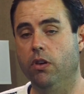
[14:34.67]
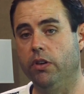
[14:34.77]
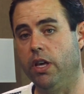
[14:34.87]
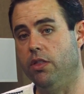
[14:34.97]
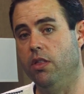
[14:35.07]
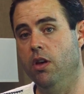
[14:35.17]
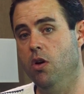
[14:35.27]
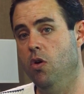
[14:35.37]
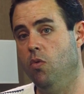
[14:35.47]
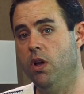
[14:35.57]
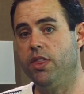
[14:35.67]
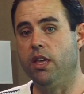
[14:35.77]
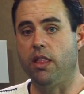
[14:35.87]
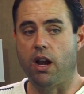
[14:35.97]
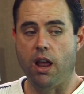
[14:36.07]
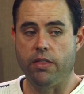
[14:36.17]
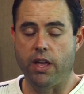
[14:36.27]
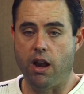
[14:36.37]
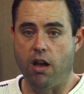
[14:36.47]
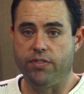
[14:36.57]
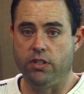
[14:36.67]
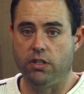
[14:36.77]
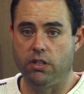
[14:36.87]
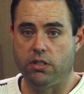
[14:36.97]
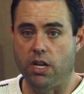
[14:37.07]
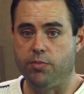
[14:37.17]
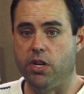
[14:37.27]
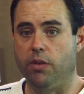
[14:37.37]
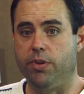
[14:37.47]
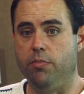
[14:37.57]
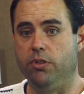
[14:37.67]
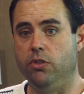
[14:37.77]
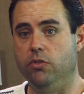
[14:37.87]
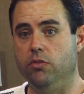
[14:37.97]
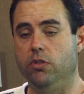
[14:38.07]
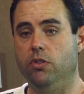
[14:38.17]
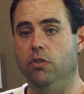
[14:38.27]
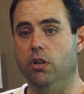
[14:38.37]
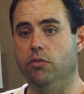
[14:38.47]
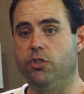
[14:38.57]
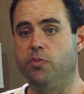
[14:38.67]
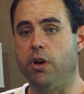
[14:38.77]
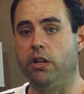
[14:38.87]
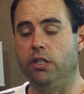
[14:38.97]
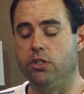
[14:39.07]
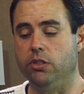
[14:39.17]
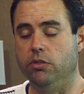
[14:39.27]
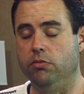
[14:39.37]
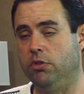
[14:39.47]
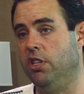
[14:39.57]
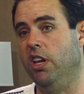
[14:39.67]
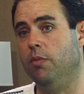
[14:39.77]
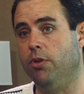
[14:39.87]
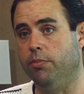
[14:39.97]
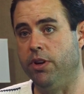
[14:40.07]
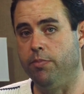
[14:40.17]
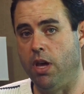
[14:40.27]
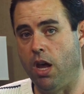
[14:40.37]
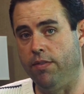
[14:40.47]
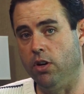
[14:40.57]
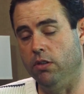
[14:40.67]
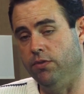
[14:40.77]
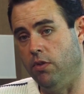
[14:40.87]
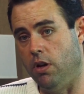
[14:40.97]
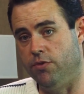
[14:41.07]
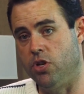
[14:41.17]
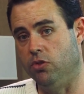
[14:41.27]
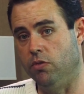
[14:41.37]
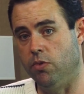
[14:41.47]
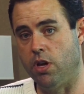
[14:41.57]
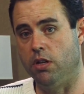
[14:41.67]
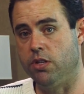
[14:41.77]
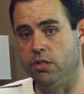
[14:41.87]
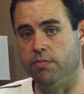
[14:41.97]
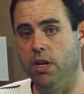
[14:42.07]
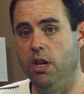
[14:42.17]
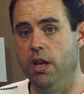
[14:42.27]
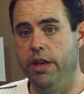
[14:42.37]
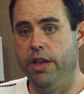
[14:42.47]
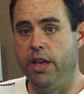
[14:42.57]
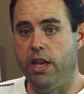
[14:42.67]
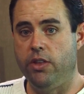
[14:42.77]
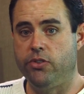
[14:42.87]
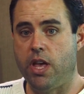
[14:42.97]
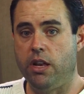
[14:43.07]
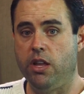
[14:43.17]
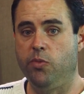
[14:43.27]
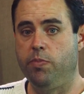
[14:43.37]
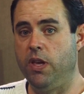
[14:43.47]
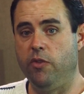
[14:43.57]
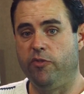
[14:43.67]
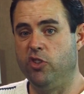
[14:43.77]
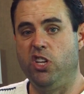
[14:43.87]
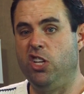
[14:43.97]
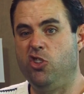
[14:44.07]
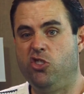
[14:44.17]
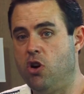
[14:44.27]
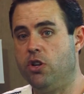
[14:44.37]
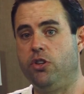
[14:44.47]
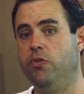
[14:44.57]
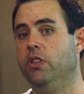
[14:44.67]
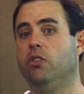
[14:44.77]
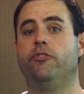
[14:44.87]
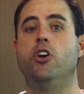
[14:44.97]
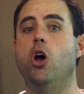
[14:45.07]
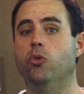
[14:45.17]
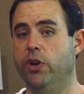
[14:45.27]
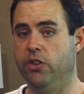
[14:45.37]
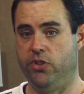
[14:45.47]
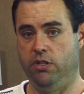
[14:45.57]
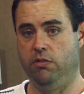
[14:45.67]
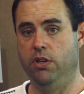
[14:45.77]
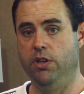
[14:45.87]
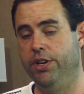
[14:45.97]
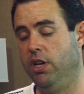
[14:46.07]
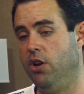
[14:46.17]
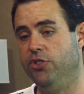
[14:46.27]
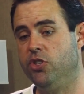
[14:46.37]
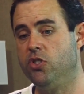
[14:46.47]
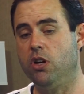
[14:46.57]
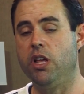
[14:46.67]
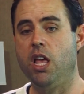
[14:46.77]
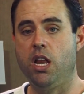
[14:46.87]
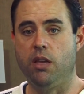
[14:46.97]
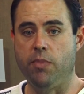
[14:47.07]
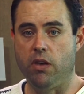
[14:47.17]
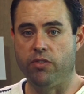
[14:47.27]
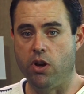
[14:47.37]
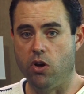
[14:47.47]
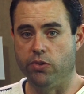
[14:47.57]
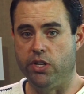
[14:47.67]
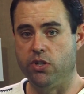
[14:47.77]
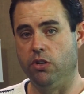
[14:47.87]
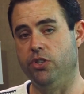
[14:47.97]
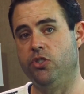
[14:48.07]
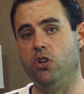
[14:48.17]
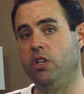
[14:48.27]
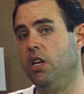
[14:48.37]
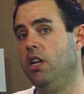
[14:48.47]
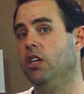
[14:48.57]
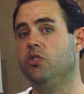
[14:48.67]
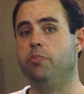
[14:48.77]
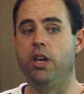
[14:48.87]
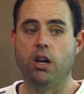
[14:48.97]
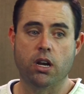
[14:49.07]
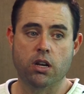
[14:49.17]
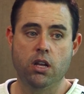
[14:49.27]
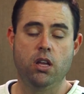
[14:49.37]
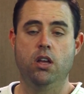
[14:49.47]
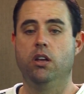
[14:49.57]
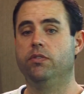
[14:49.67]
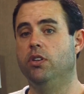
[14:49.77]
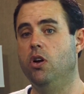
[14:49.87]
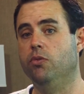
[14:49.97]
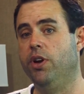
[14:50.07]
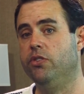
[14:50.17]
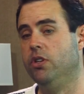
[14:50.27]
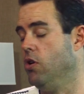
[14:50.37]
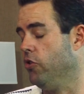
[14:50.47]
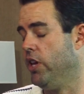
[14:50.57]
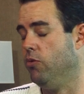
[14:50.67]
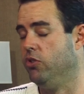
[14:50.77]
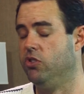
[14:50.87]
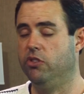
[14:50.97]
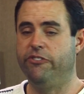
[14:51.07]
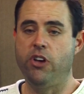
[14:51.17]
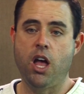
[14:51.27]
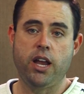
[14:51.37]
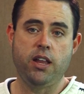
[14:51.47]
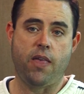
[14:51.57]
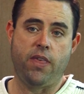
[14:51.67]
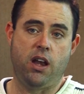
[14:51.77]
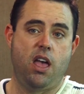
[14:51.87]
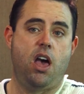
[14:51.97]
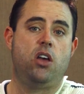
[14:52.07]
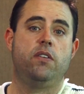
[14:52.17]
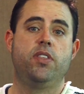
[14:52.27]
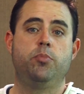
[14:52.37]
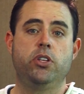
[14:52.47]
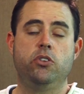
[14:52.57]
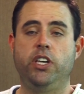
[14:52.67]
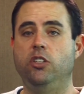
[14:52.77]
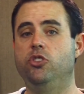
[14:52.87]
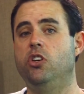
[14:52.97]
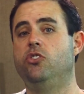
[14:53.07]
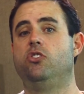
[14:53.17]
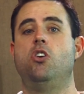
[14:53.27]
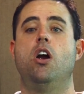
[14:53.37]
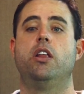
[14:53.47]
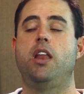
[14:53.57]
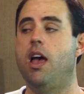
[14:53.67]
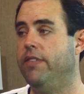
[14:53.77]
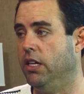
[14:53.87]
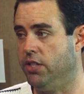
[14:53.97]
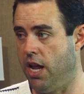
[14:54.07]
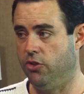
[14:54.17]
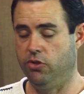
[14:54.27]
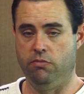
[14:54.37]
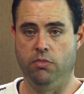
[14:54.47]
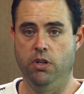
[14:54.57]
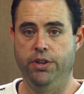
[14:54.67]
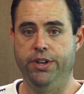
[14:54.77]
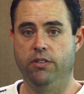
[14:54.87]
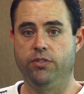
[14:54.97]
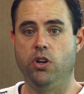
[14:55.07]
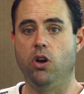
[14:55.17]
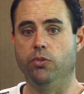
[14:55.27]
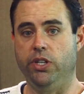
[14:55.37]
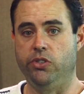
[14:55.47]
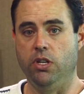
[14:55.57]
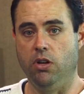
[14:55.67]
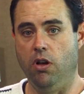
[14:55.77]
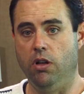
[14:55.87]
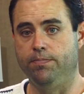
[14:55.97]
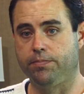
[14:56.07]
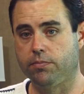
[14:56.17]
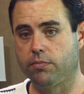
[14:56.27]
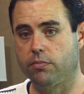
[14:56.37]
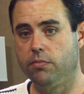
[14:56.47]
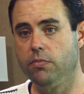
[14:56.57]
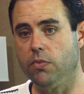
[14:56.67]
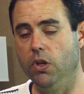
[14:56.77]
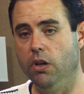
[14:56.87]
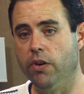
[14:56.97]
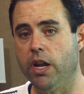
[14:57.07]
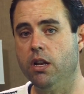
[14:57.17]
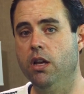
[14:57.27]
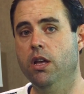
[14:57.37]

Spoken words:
Okay, one thing that I oftentimes hear people who are responding to inappropriate behavior of children with autism is that he just started doing this for no reason. You know, he just started hitting me for no reason, or he just started hitting his peer for no reason, or he was just fine, and then out of the blue, he just started having a tantrum for no reason at all. All right?